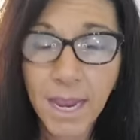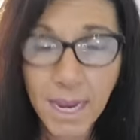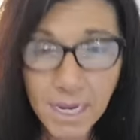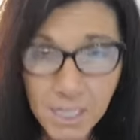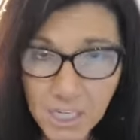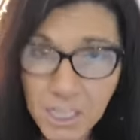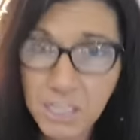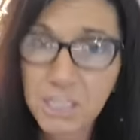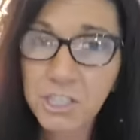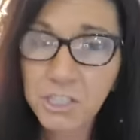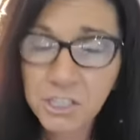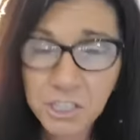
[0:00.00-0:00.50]

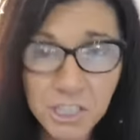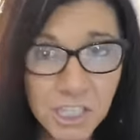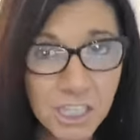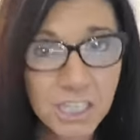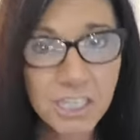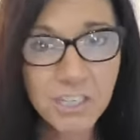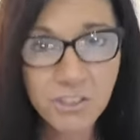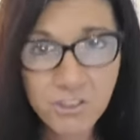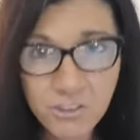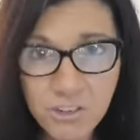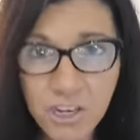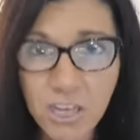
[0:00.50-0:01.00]
And you're
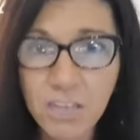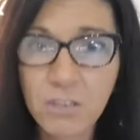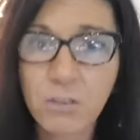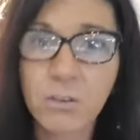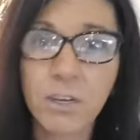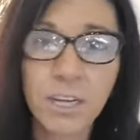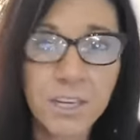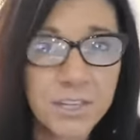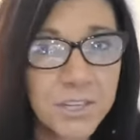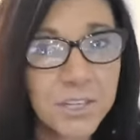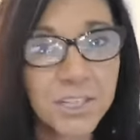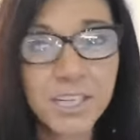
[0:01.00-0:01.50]
going to
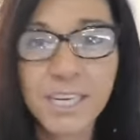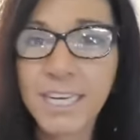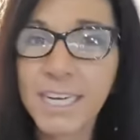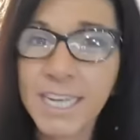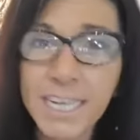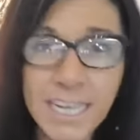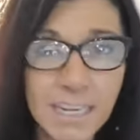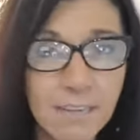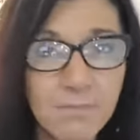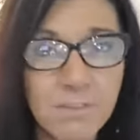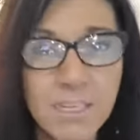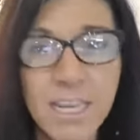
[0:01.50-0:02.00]
struggle and you're going
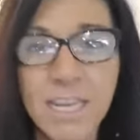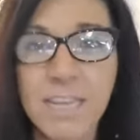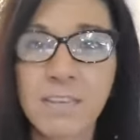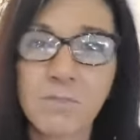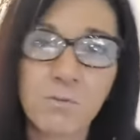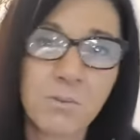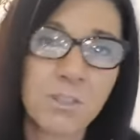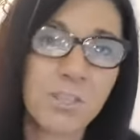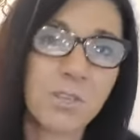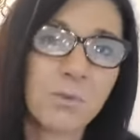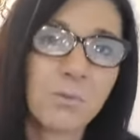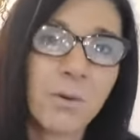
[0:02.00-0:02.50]
to have
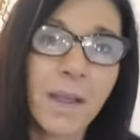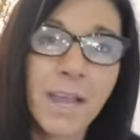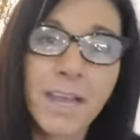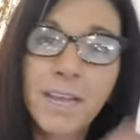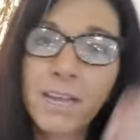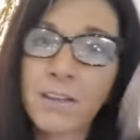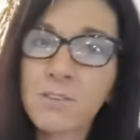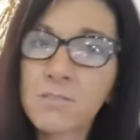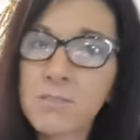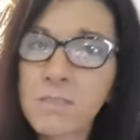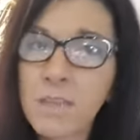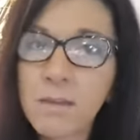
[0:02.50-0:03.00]
days where your
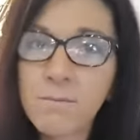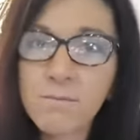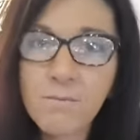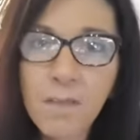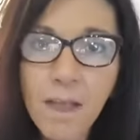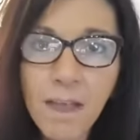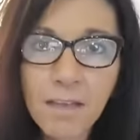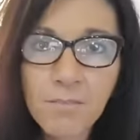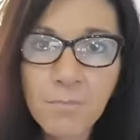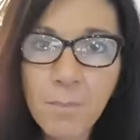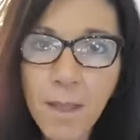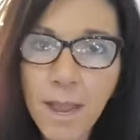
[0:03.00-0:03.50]
weight goes up
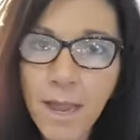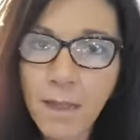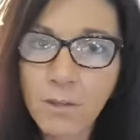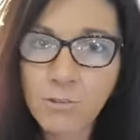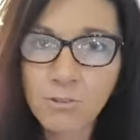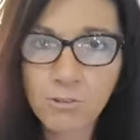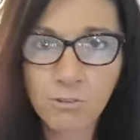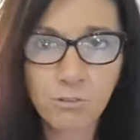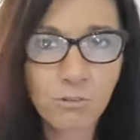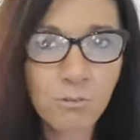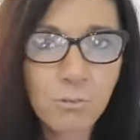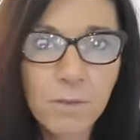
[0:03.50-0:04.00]
five
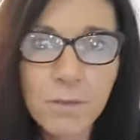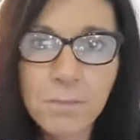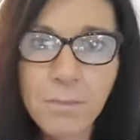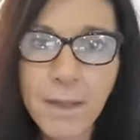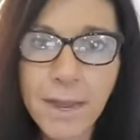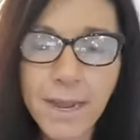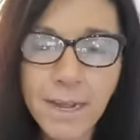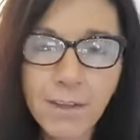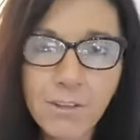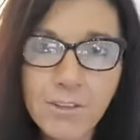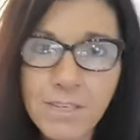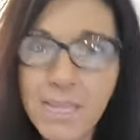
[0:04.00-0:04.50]
pounds or three
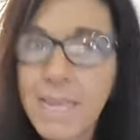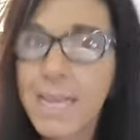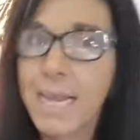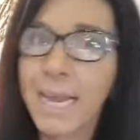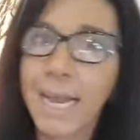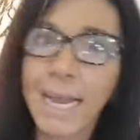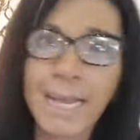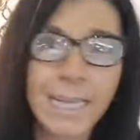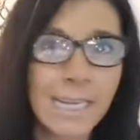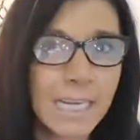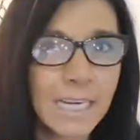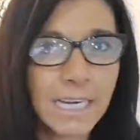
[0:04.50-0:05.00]
pounds
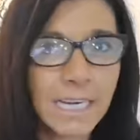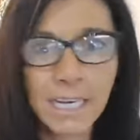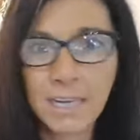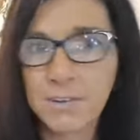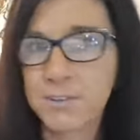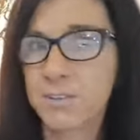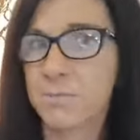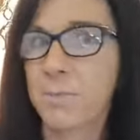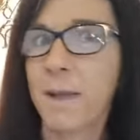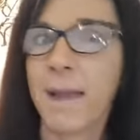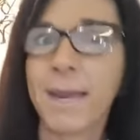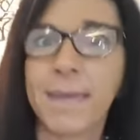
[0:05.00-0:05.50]
and then it
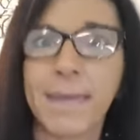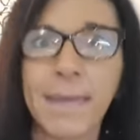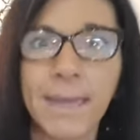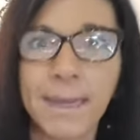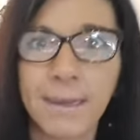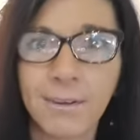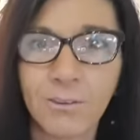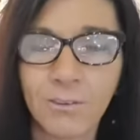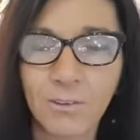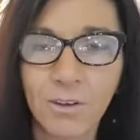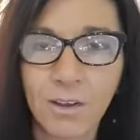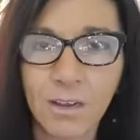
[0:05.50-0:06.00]
goes back
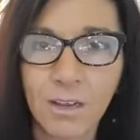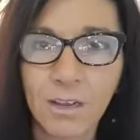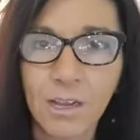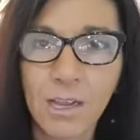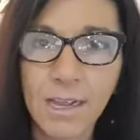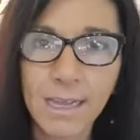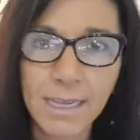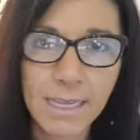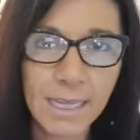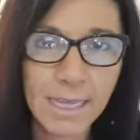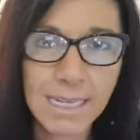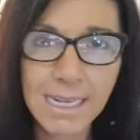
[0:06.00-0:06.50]
down.
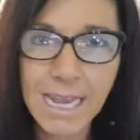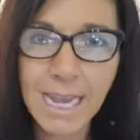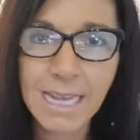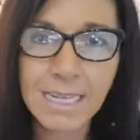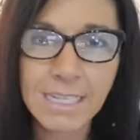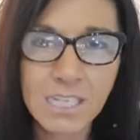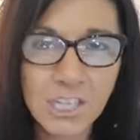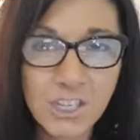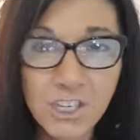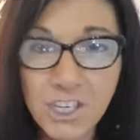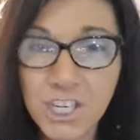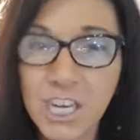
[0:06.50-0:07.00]
It,
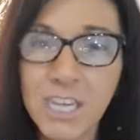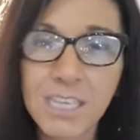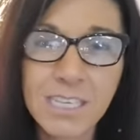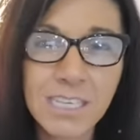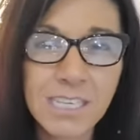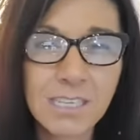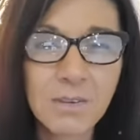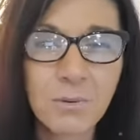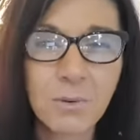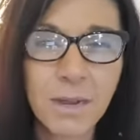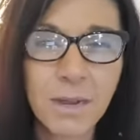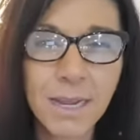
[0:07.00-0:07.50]
it's
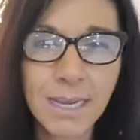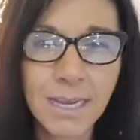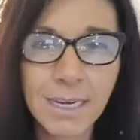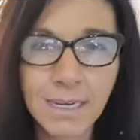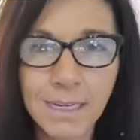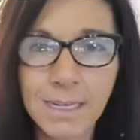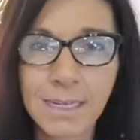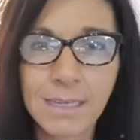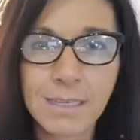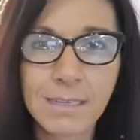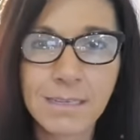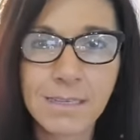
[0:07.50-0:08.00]
just the way it
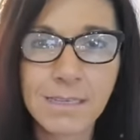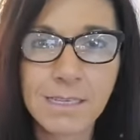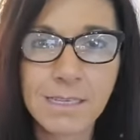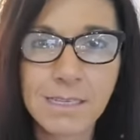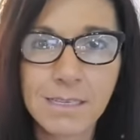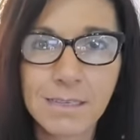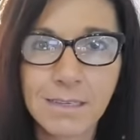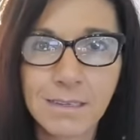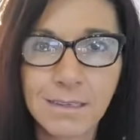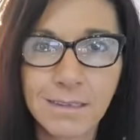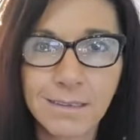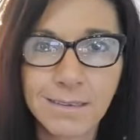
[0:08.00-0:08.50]

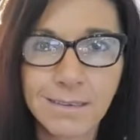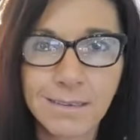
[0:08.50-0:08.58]
is.